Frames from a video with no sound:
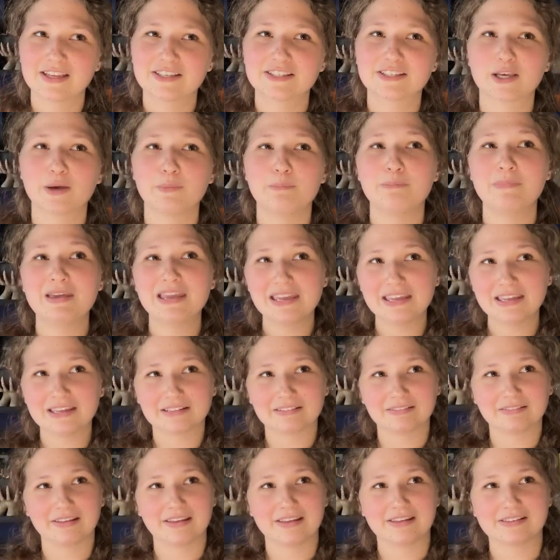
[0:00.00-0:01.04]
to me
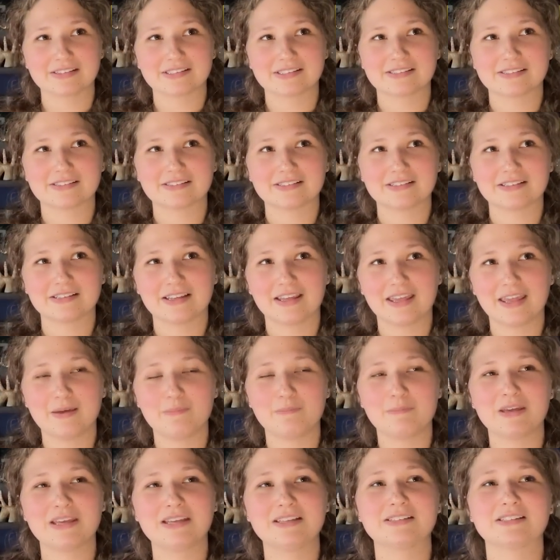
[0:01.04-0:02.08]
at least,
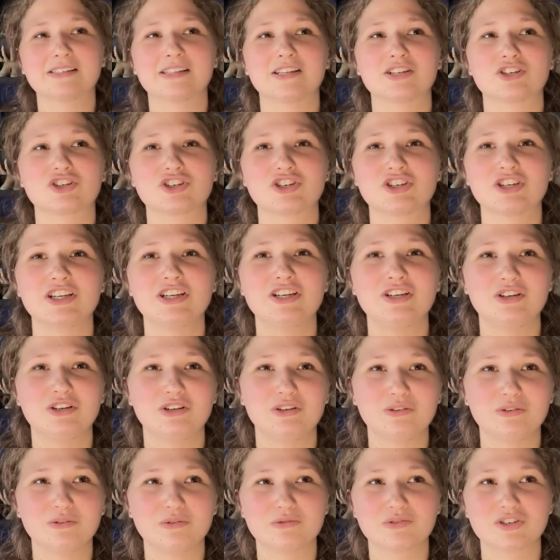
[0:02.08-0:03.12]
it means that she
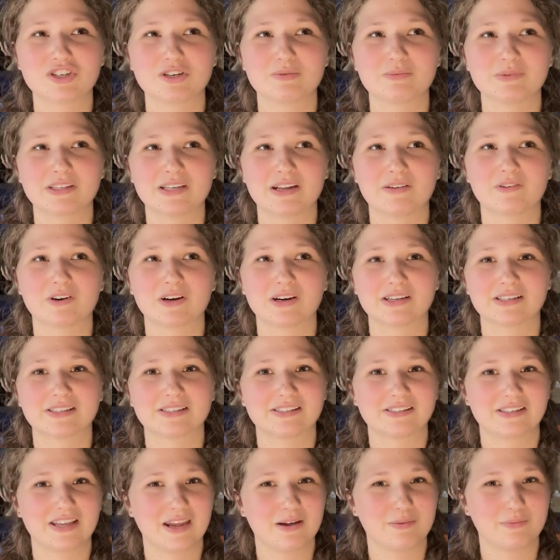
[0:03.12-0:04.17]
knew she was never going to
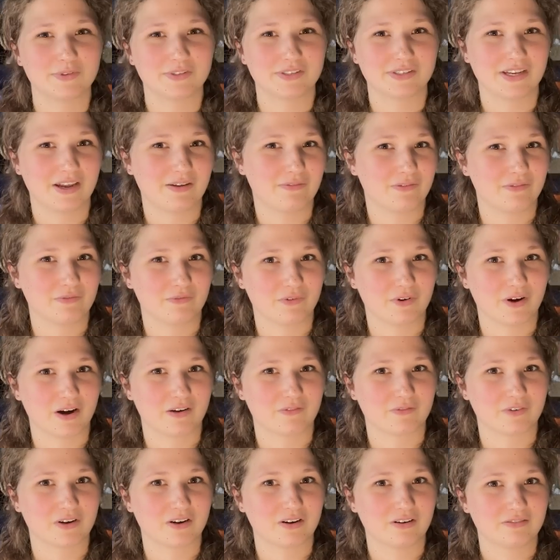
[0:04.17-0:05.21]
stay with Stefan
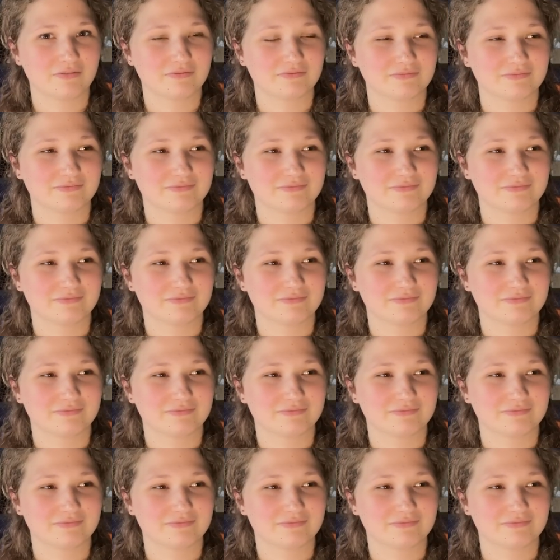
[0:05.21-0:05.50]
forever.